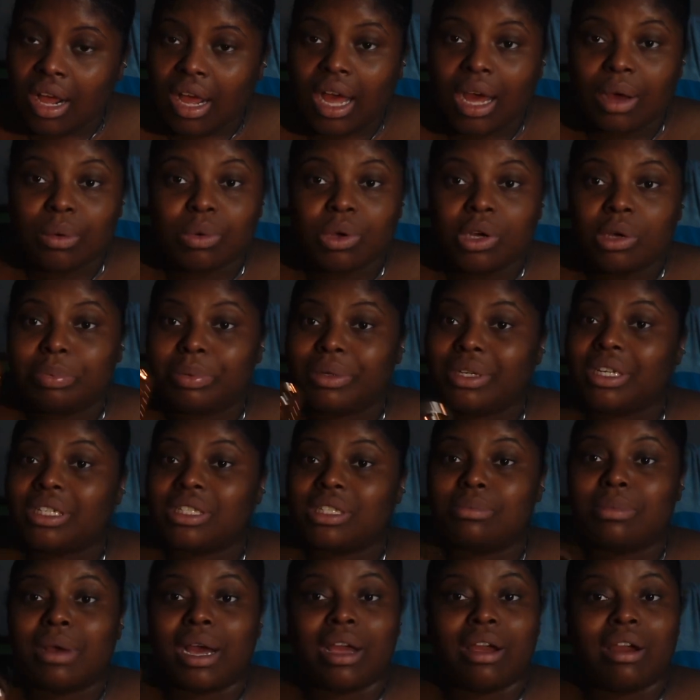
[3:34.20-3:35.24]
I would put this
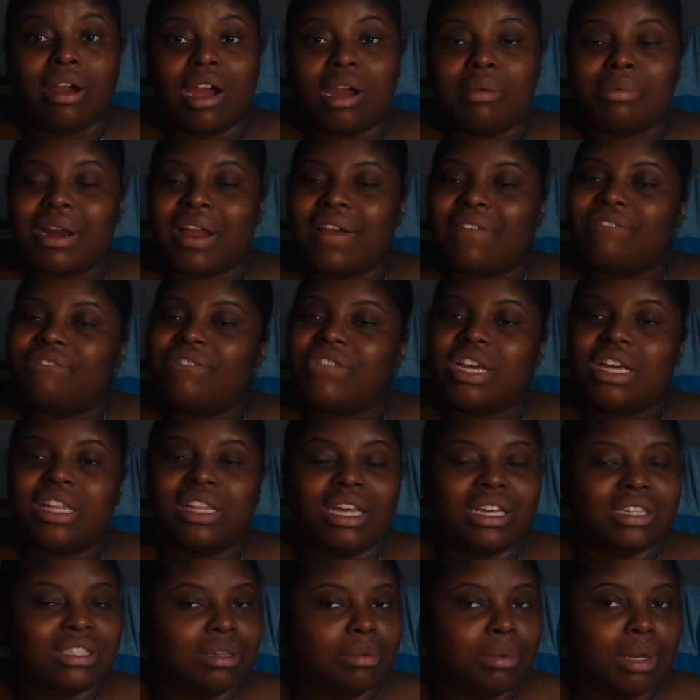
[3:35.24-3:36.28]
in my car, but I feel
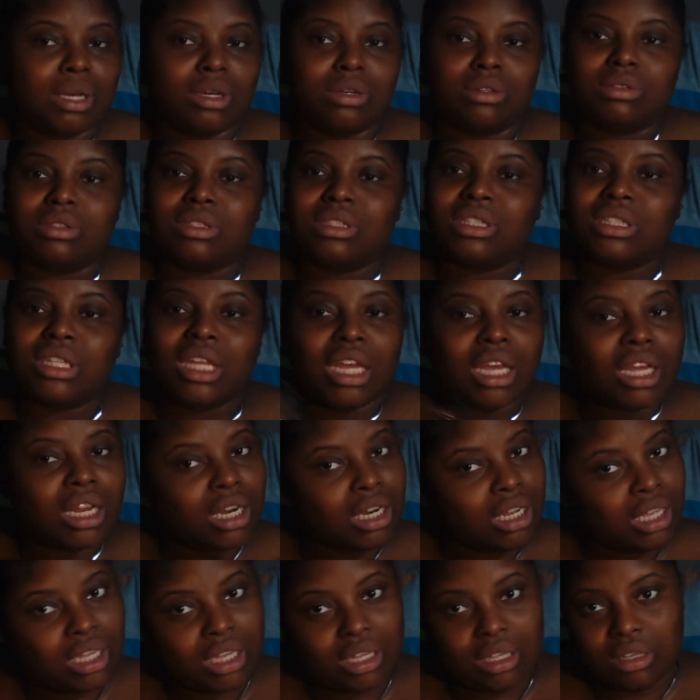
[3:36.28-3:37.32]
like somebody gonna steal
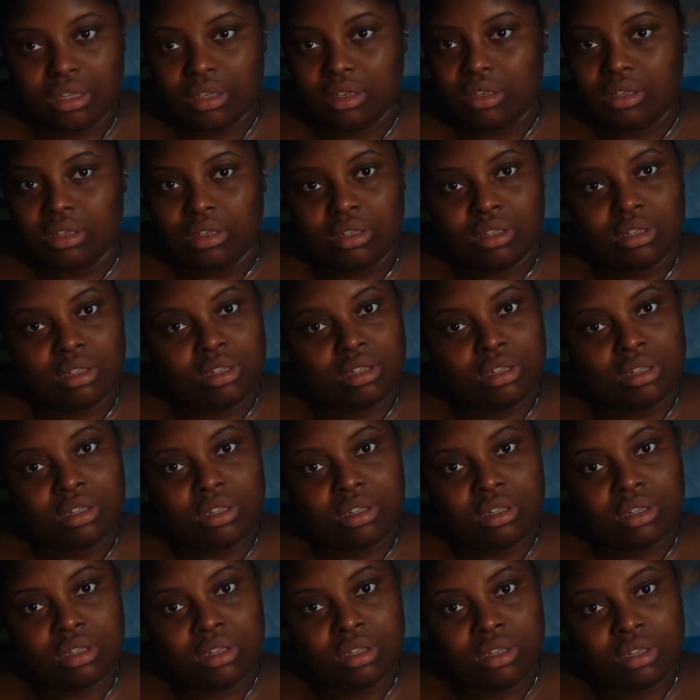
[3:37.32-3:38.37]
it.
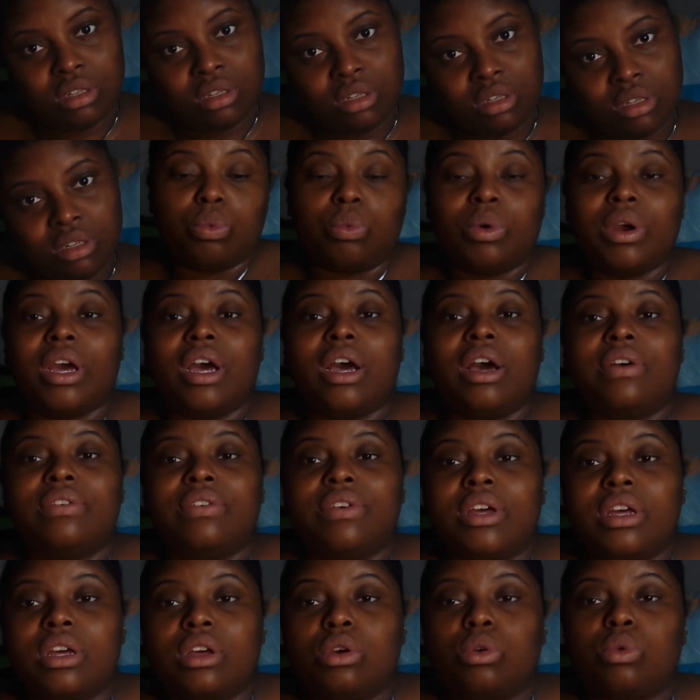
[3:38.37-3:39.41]
What
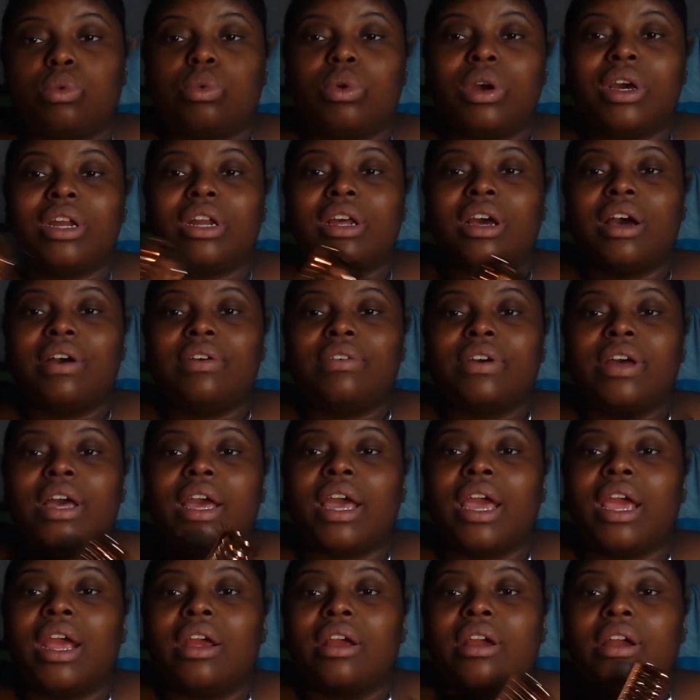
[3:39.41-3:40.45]
other what other
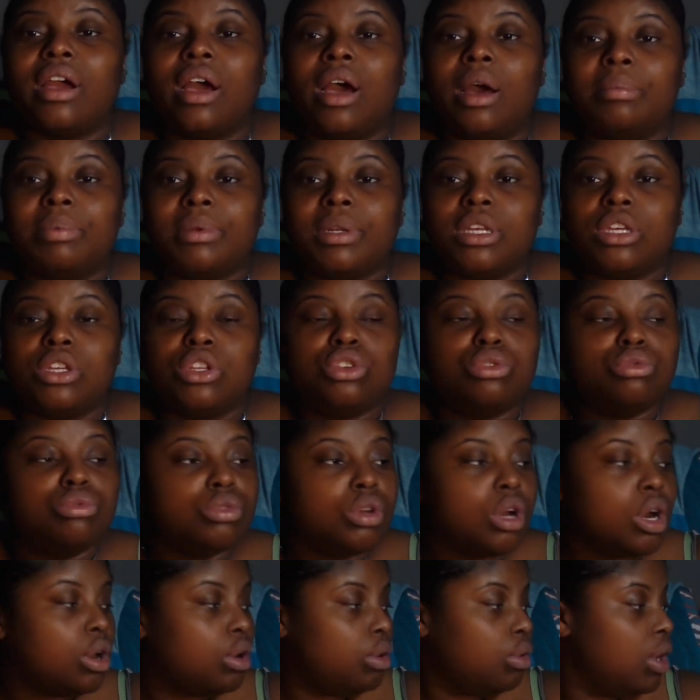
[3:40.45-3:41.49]
hair company you
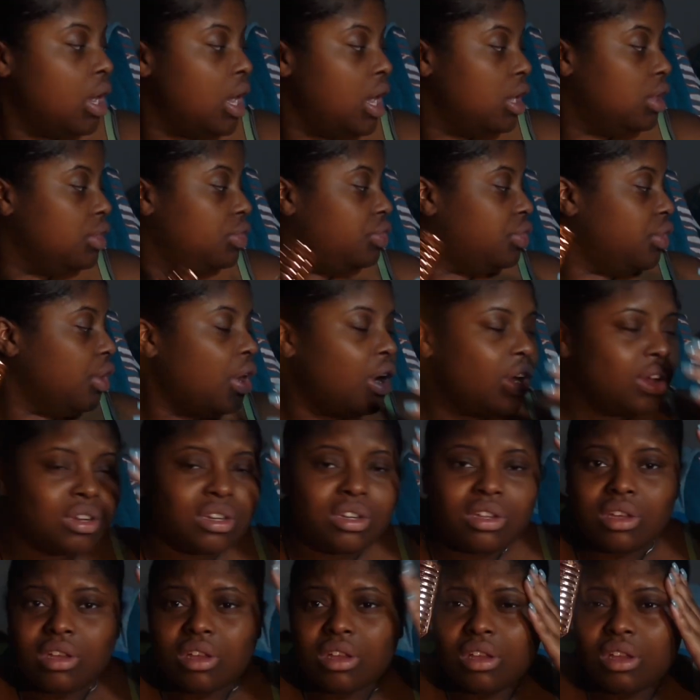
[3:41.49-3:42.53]
know thought
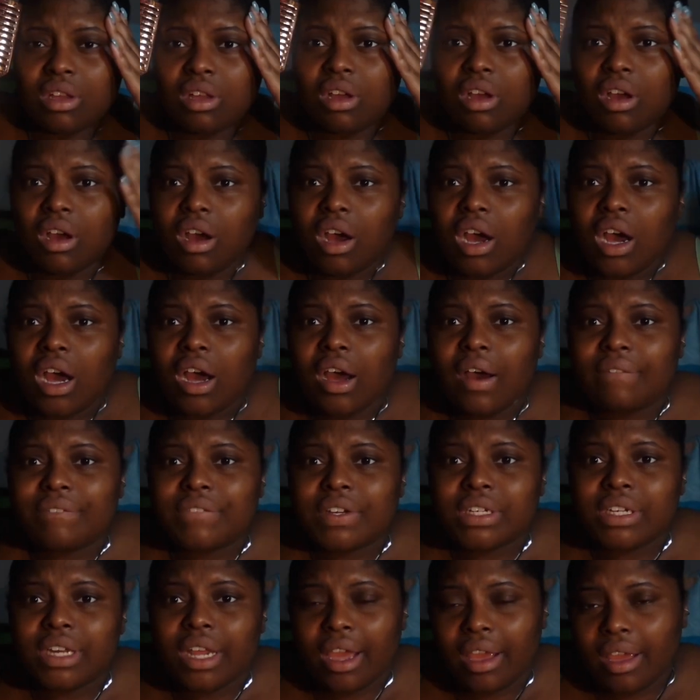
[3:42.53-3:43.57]
of
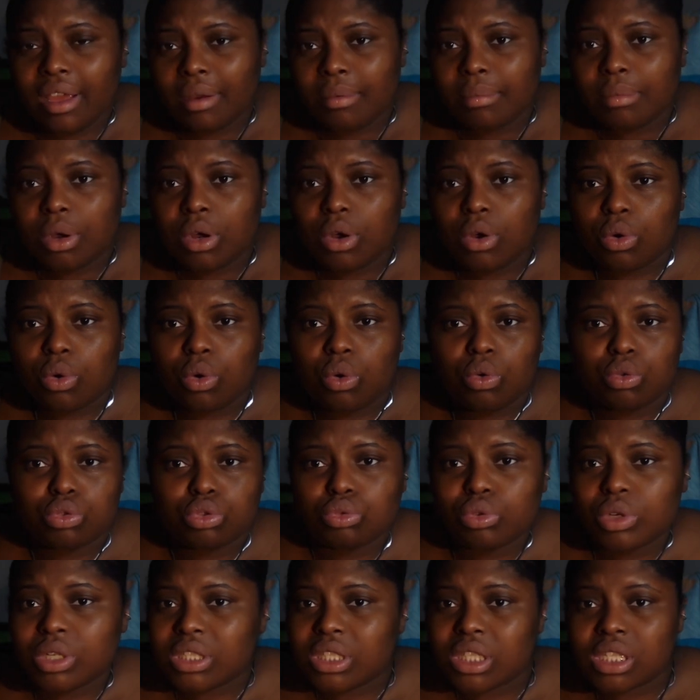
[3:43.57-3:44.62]
a damn
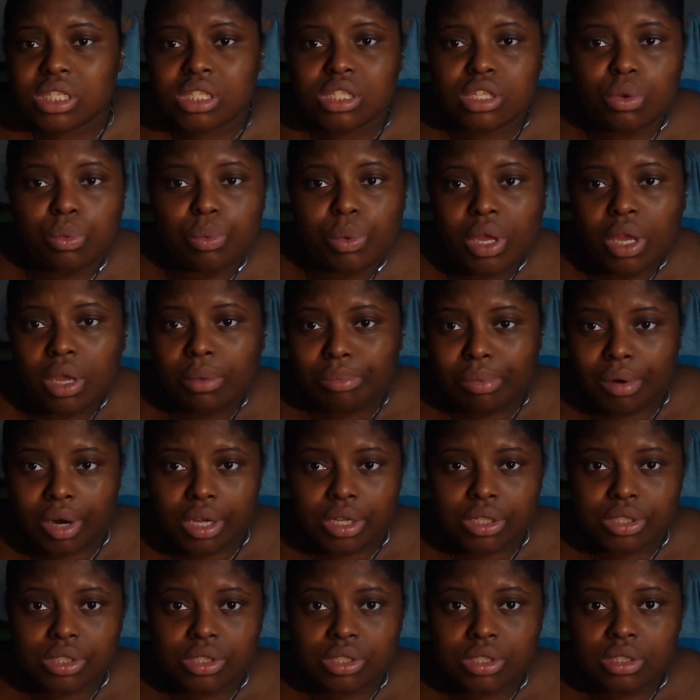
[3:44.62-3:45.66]
360 wig
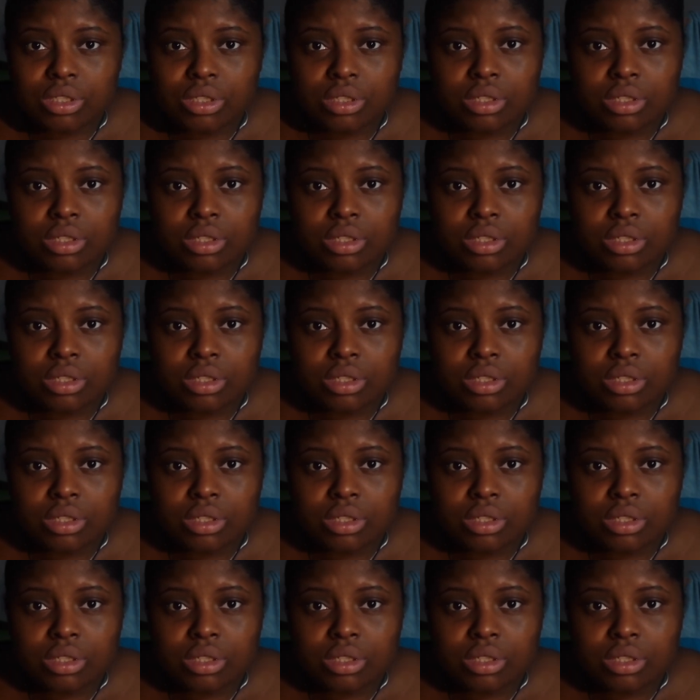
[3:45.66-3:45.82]
brush?